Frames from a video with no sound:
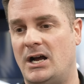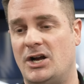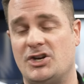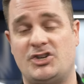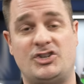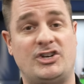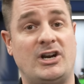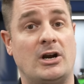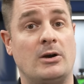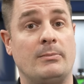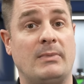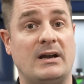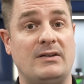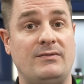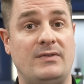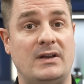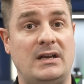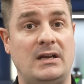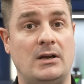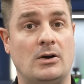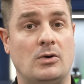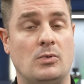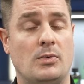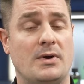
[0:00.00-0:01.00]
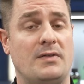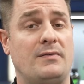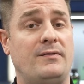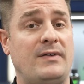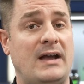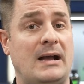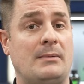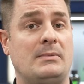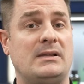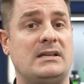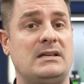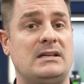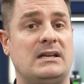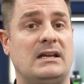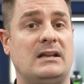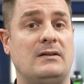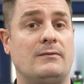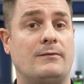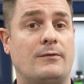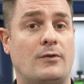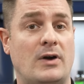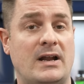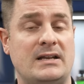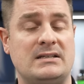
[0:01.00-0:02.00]
Share my video with family
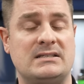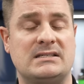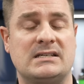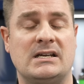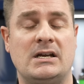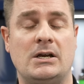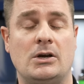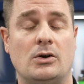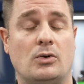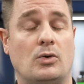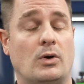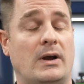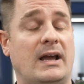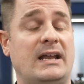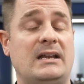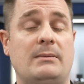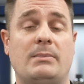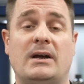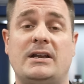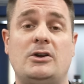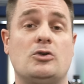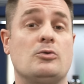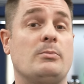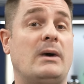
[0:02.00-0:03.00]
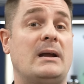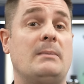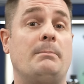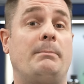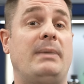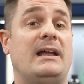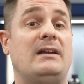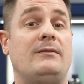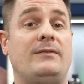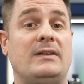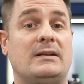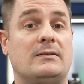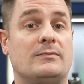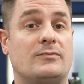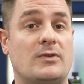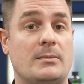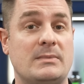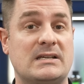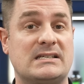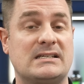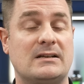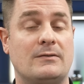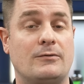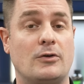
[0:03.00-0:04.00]
and friends or anybody who might benefit
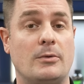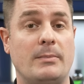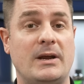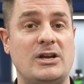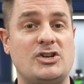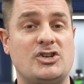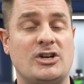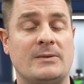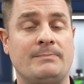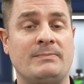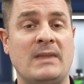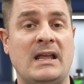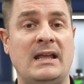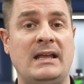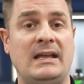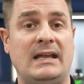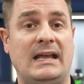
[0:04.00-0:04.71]
from this information.